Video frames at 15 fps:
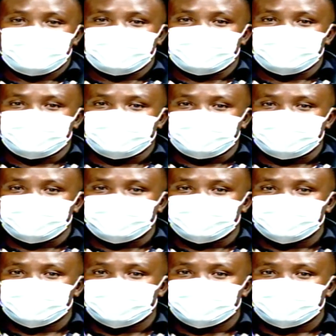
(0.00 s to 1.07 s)
Indeed,
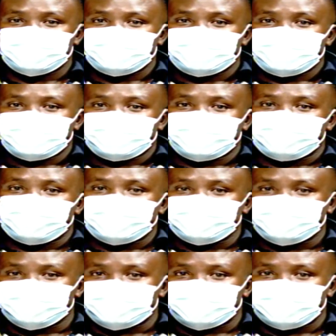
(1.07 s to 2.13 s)
I want
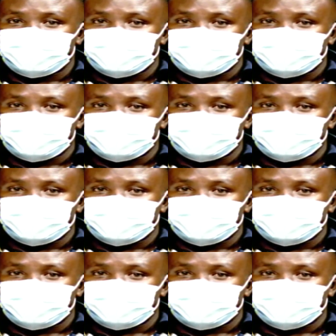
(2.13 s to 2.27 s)
to say,